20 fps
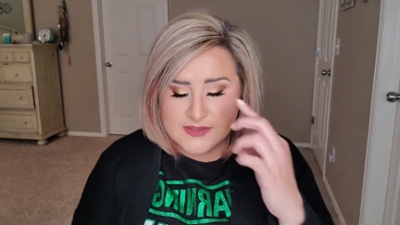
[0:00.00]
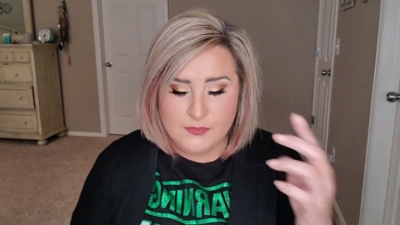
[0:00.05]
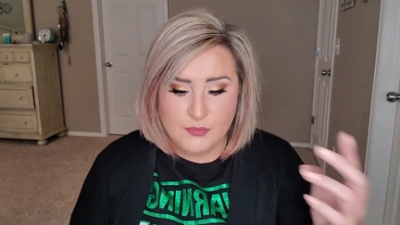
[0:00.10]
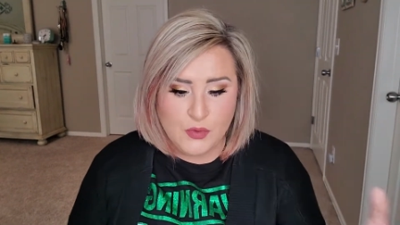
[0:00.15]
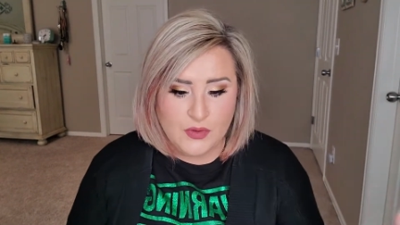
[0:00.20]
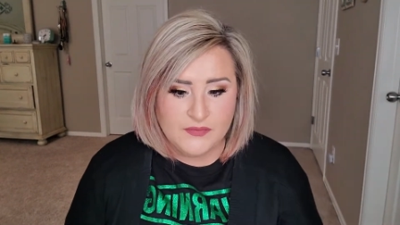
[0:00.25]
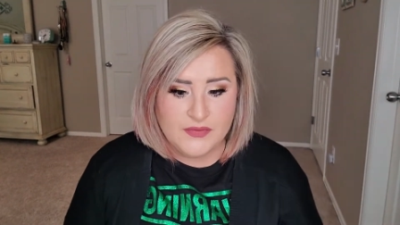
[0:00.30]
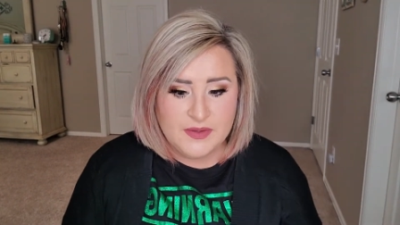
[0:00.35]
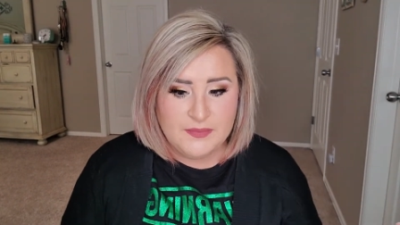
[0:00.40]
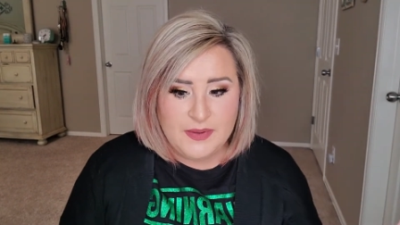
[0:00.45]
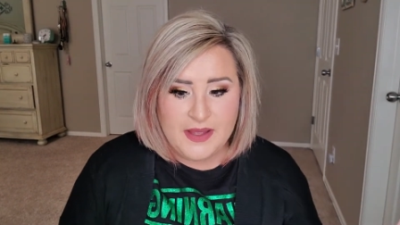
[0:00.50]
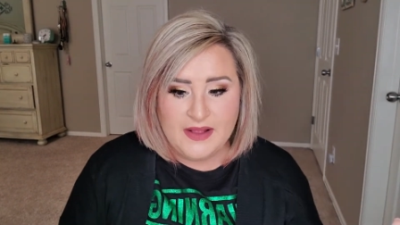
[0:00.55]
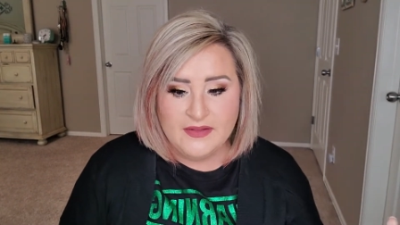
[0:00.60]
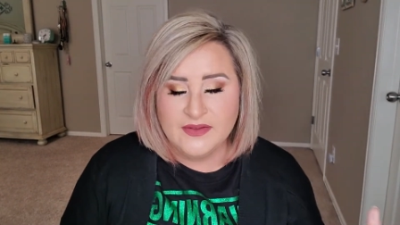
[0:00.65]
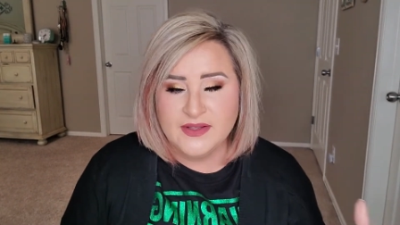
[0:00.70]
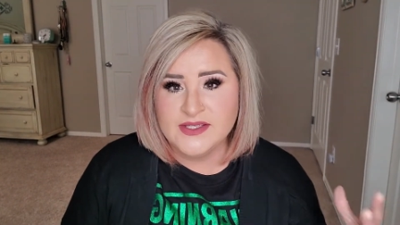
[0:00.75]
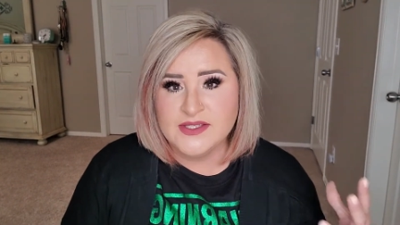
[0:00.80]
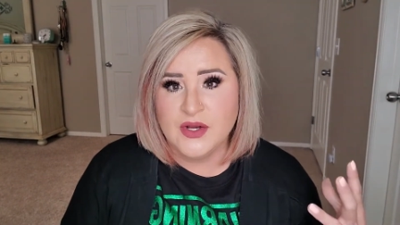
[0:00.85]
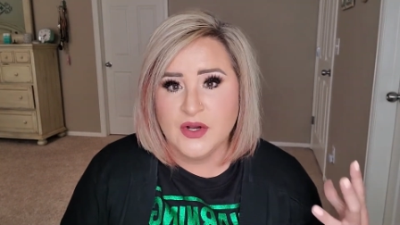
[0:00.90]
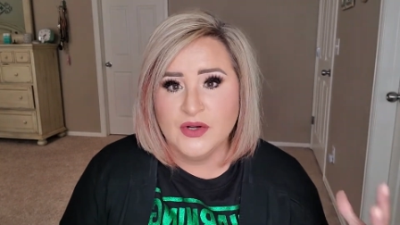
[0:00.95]
Morphe
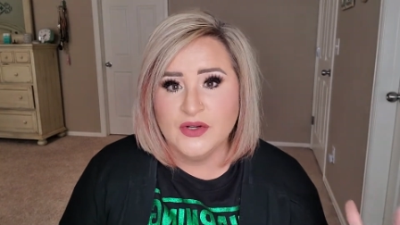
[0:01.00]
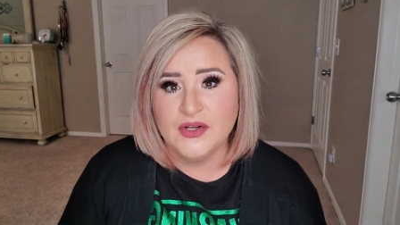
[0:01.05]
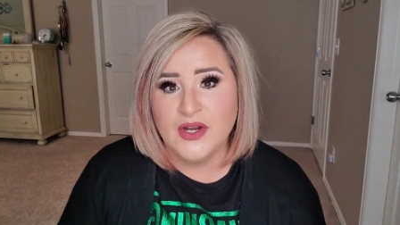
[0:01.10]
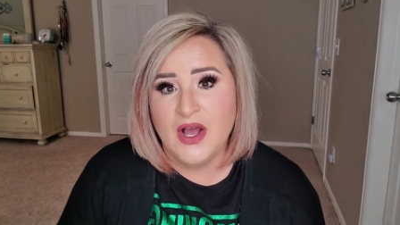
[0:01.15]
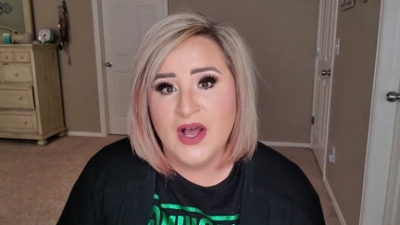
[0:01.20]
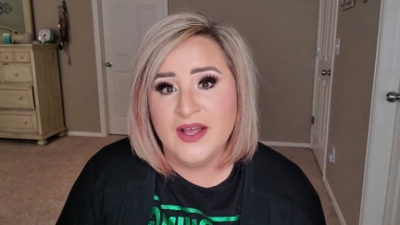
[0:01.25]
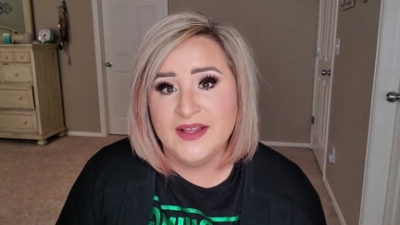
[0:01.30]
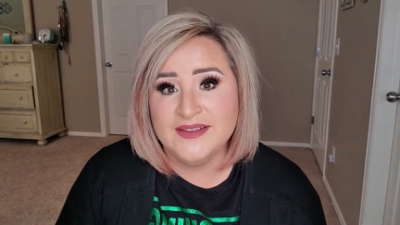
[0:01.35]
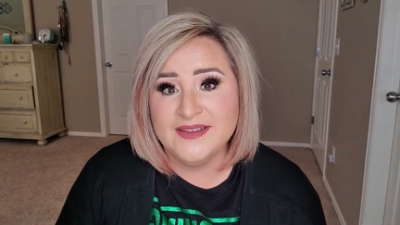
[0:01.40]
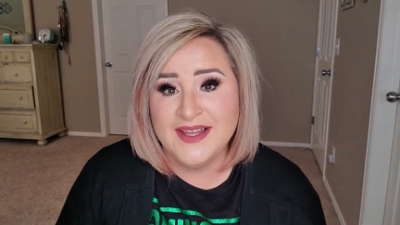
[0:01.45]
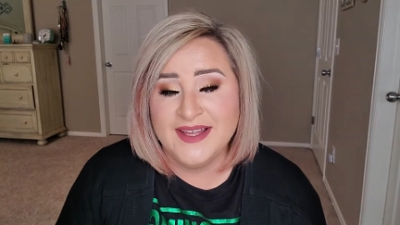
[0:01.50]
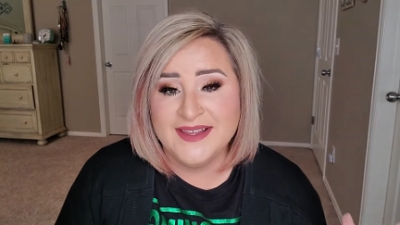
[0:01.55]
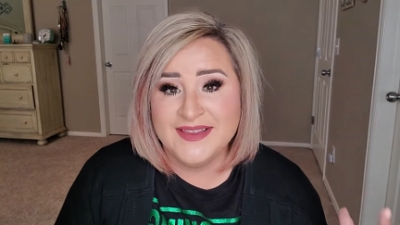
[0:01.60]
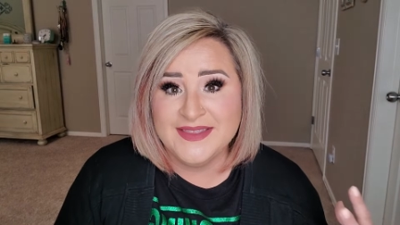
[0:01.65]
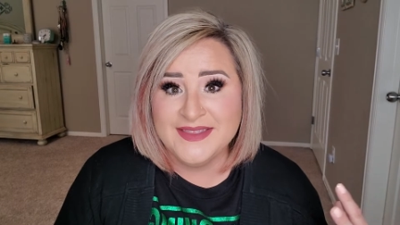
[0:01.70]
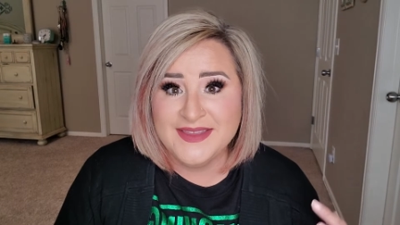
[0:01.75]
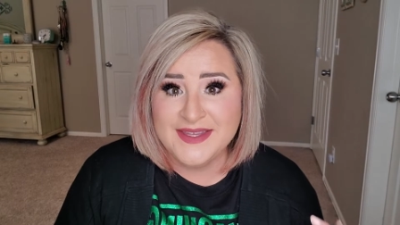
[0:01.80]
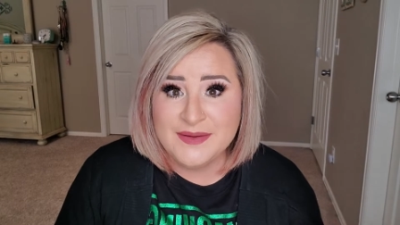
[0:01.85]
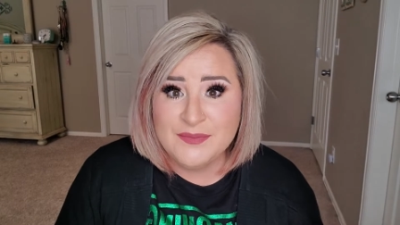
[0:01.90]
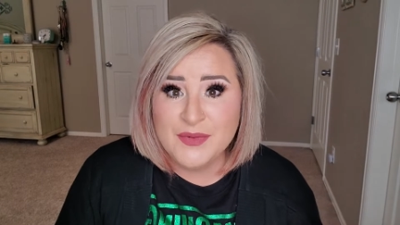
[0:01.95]
palettes are not like
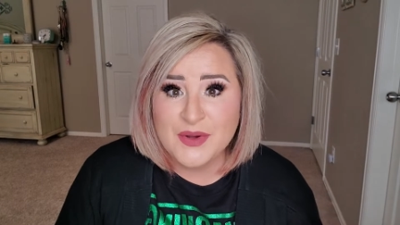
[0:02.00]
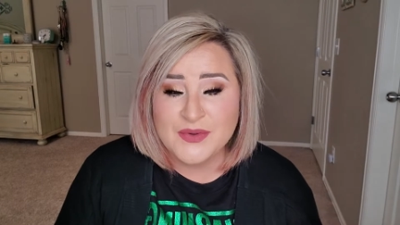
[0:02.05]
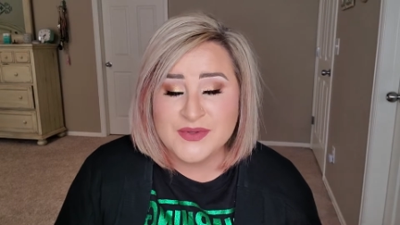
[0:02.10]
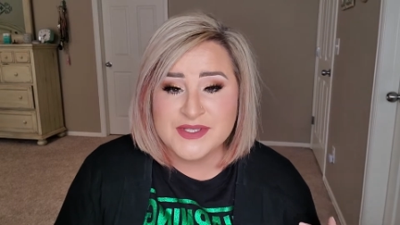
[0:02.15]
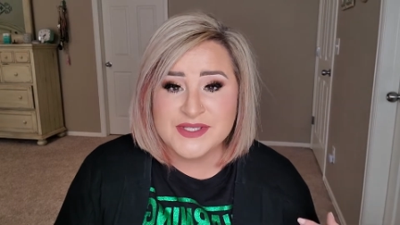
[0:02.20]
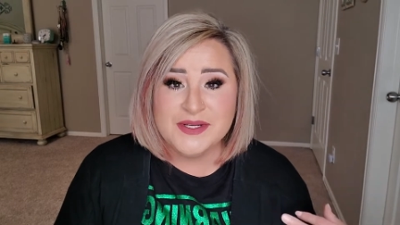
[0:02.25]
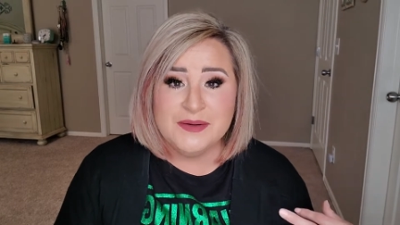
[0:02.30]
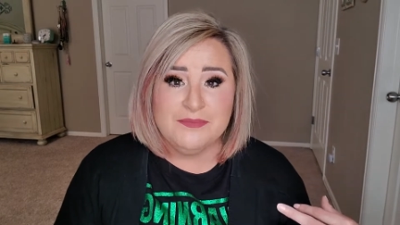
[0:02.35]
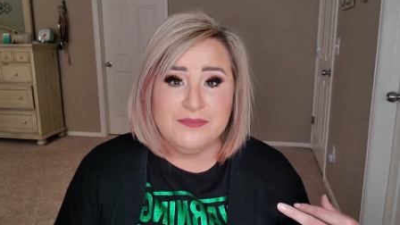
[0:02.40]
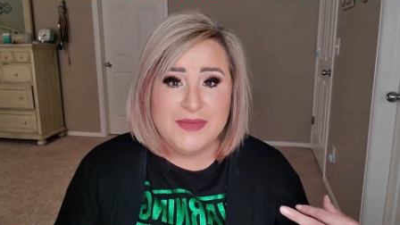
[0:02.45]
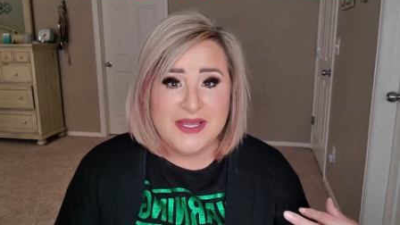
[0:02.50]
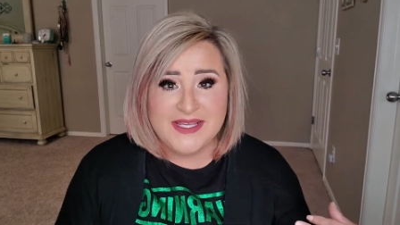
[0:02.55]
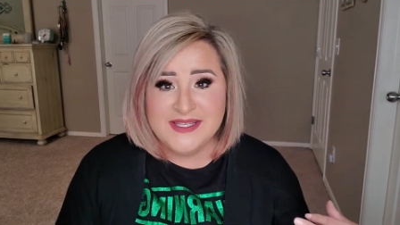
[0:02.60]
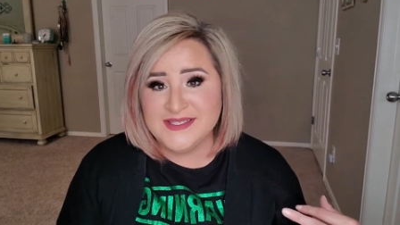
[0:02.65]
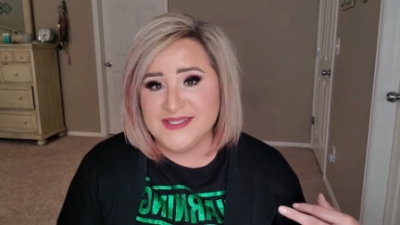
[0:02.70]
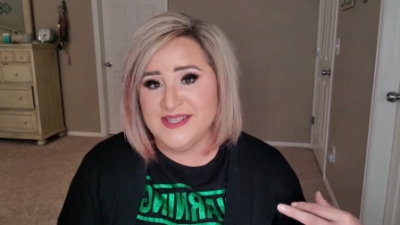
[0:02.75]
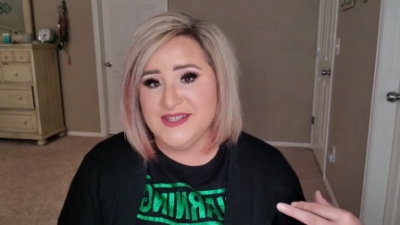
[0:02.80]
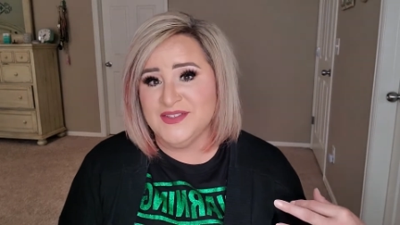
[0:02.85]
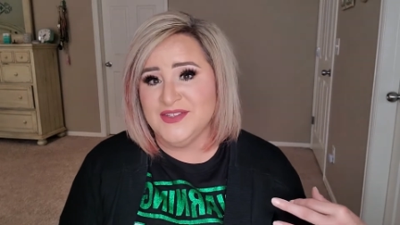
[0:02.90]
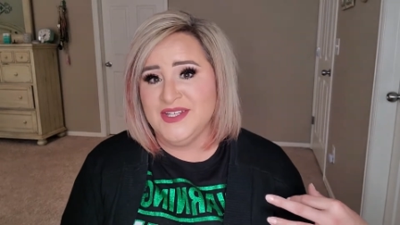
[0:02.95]
the most
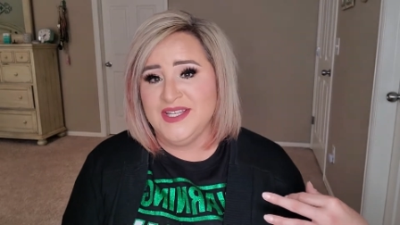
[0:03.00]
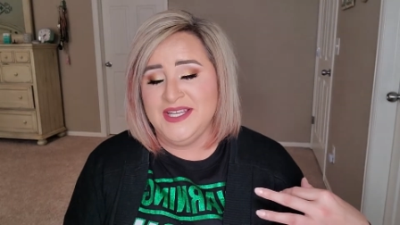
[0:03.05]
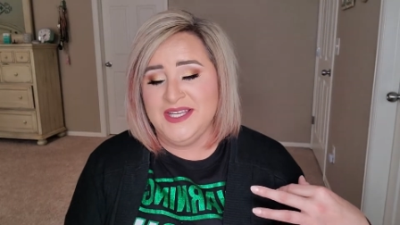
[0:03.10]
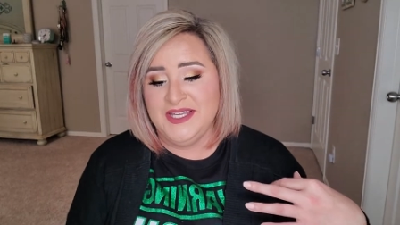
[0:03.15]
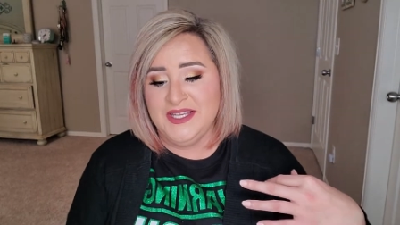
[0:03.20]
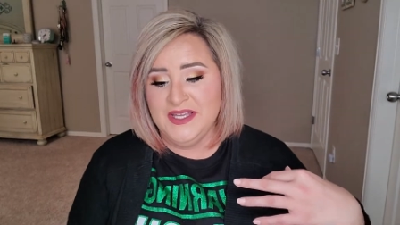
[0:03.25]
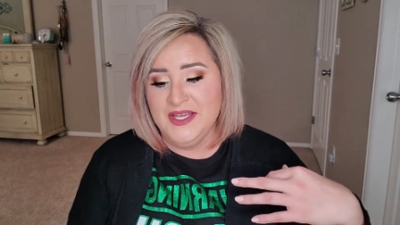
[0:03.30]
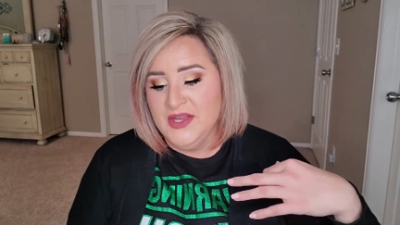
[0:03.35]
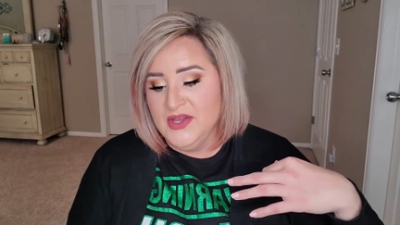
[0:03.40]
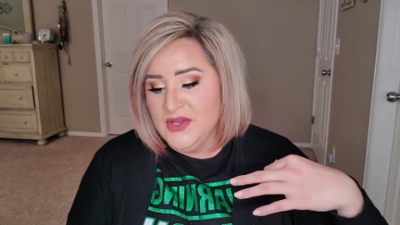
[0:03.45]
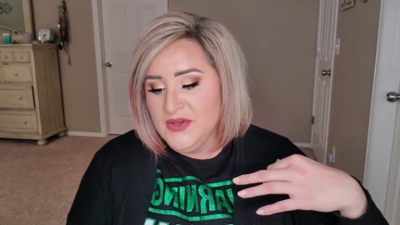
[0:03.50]
amazingly